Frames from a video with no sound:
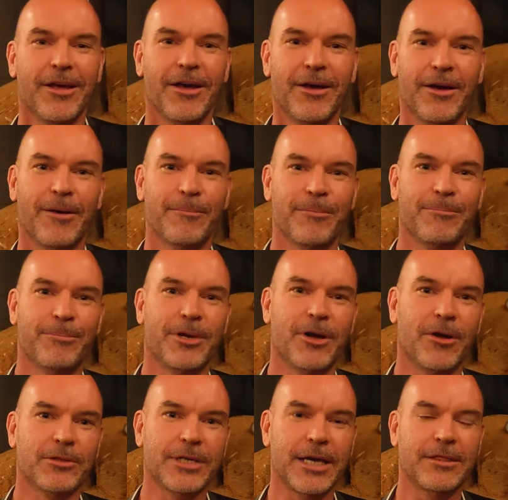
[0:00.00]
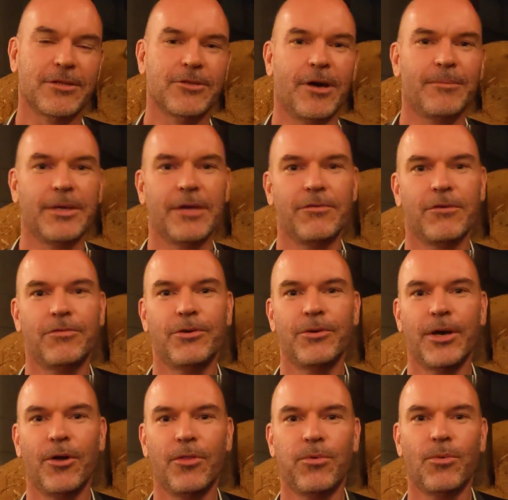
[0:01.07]
uh, but I'll take the time to give you a few
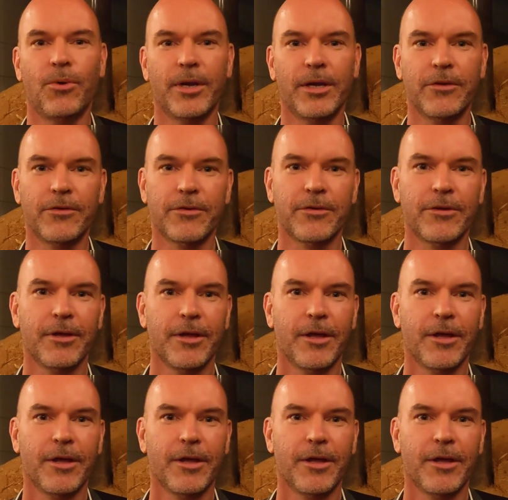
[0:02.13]
health warnings